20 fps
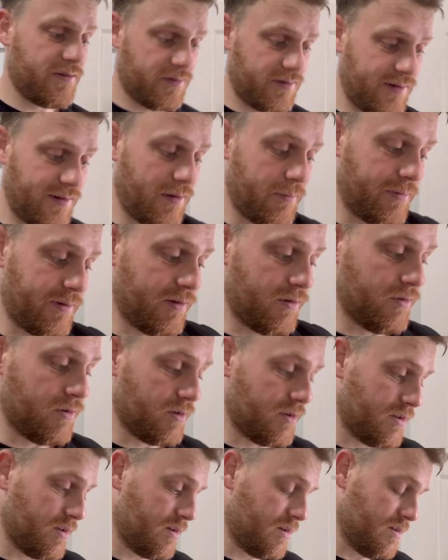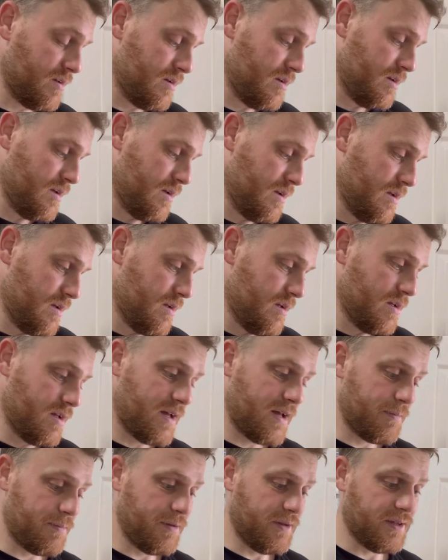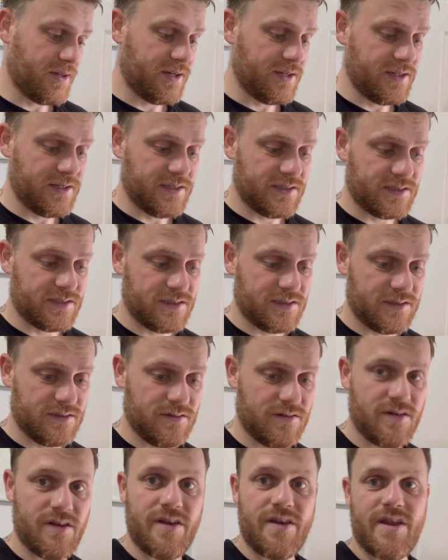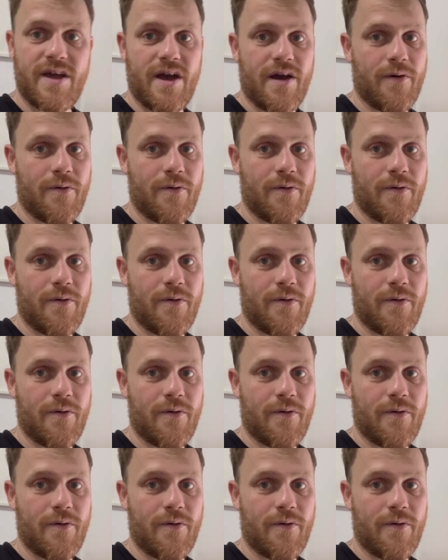jobs are good, and happy days. No,